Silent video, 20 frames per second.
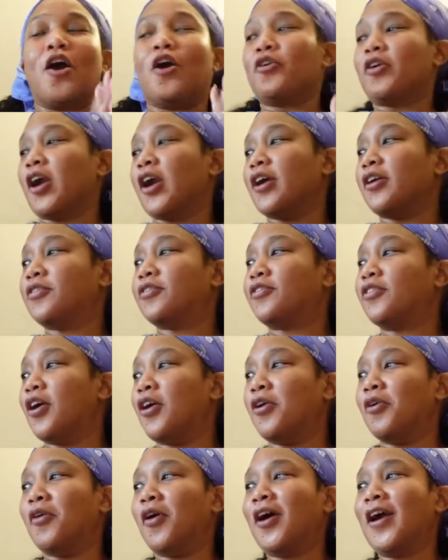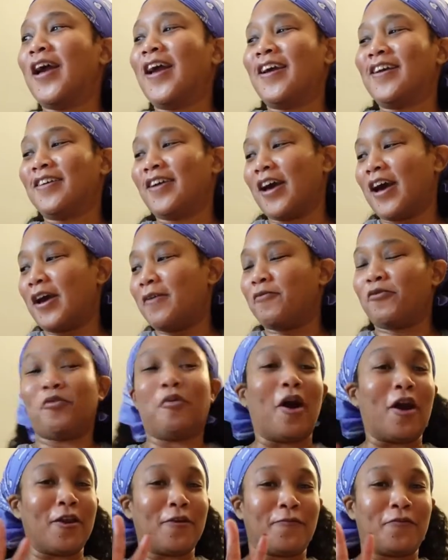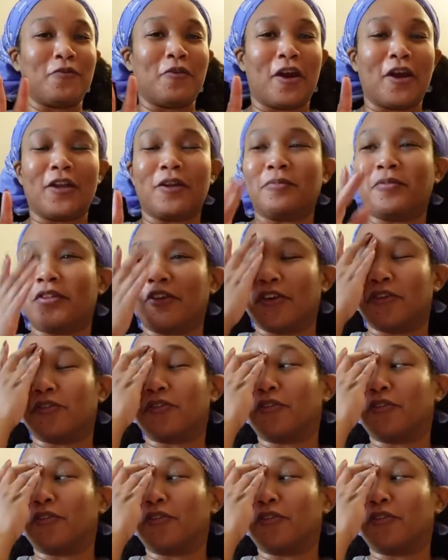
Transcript: Okay, so I have quite a few items here.